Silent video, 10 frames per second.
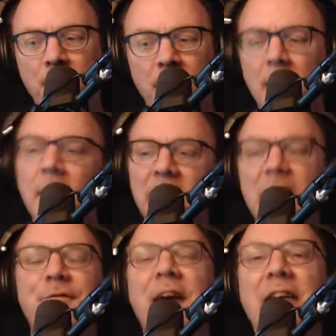
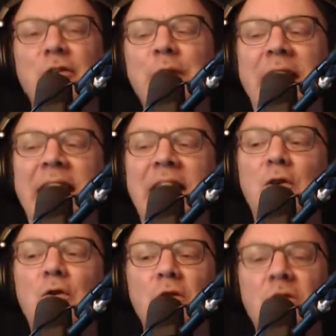The factory in
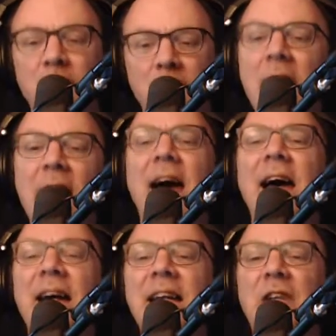Oldham
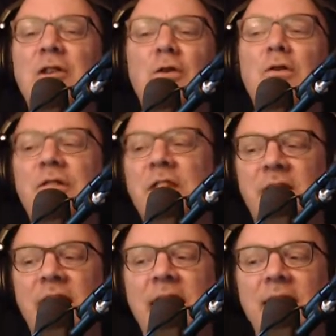had to close its
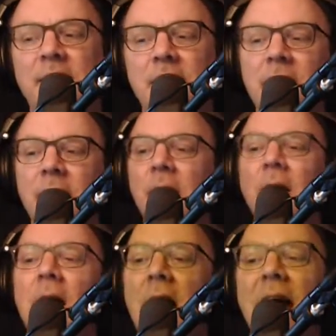gate,
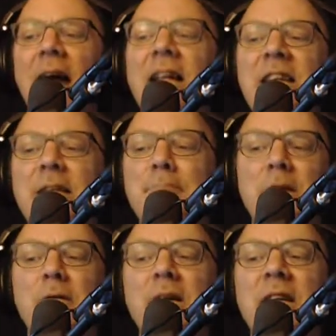and the
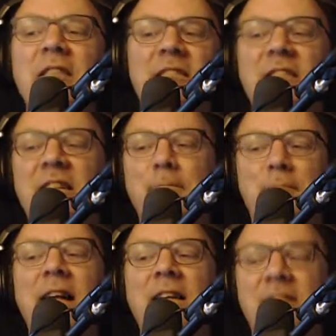muralists in
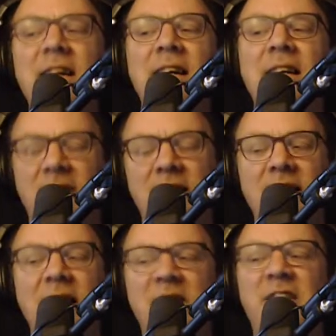Palestine said
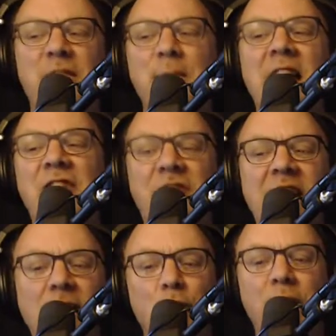that's
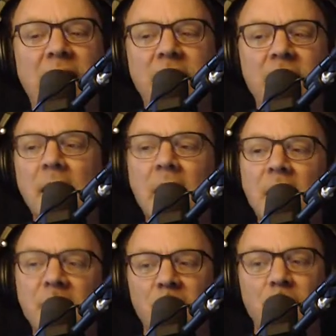smashing great.
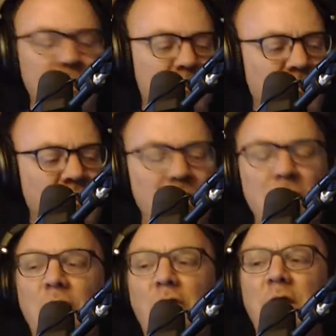So this is a
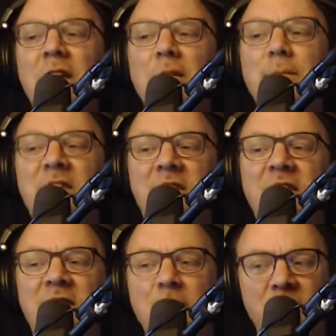note to Elbit
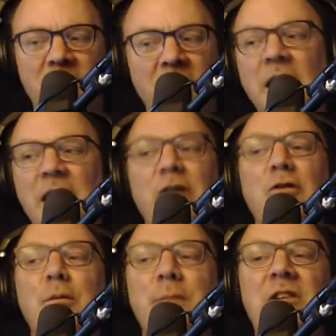systems, you
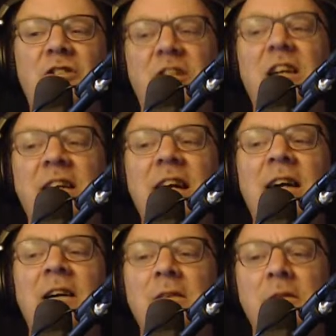will be shut
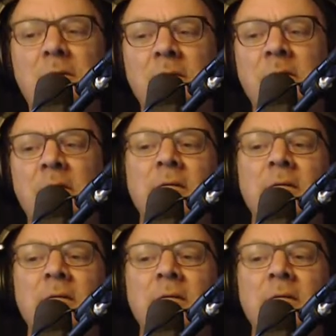down